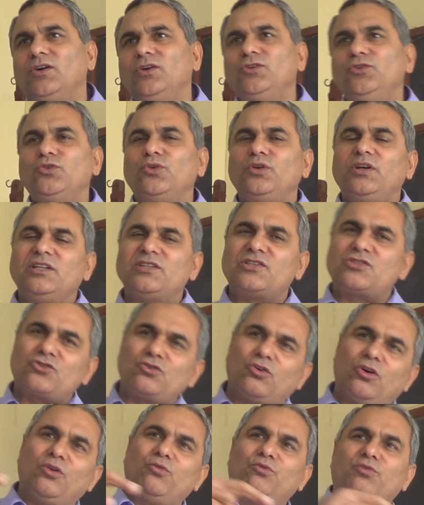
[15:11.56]
you
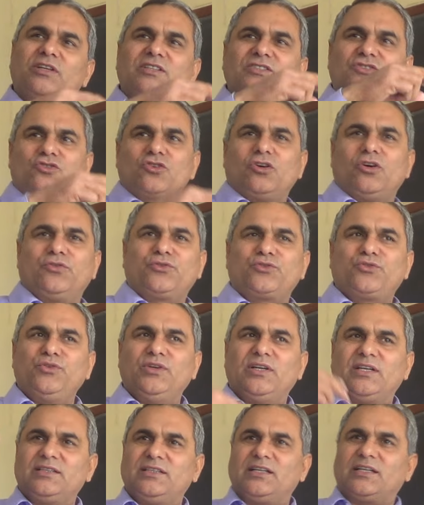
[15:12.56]
install one
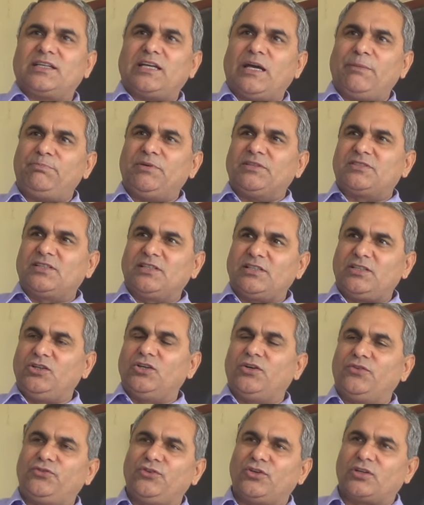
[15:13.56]
software, the capacity
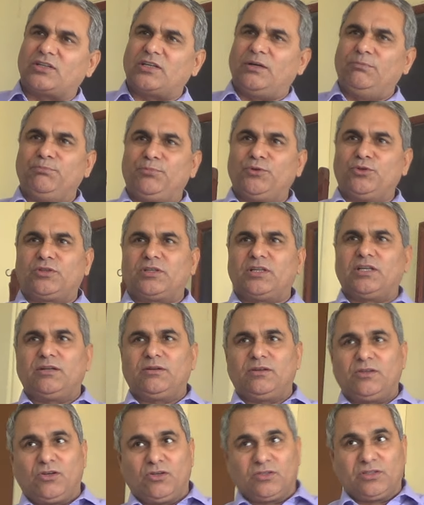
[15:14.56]
of your
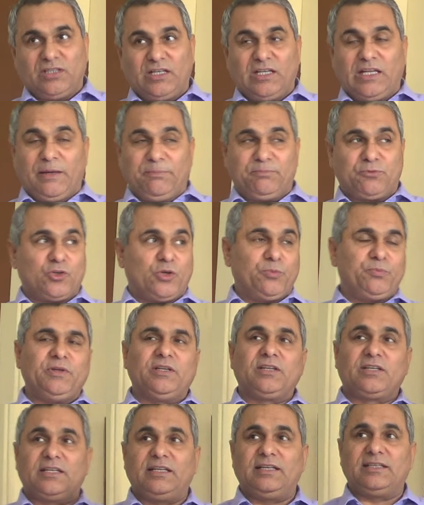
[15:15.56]
computer or the laptop
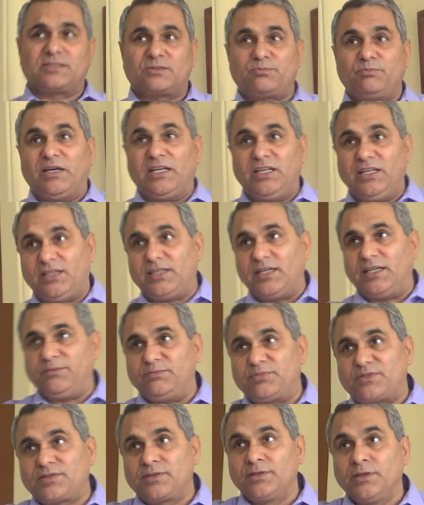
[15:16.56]
increase many
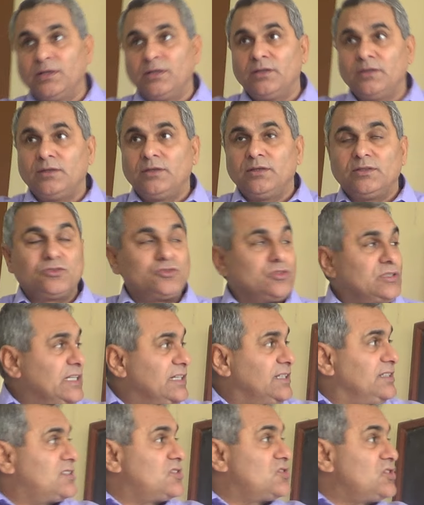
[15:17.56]
times. So that
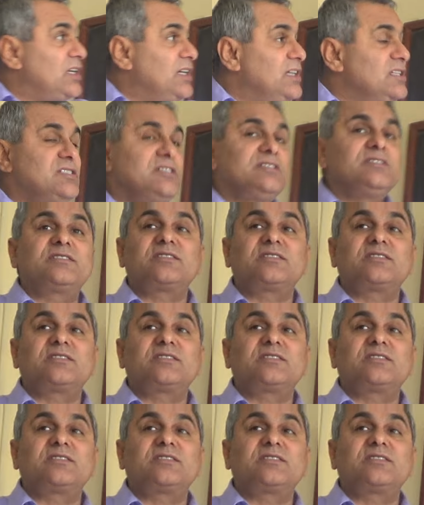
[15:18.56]
is change in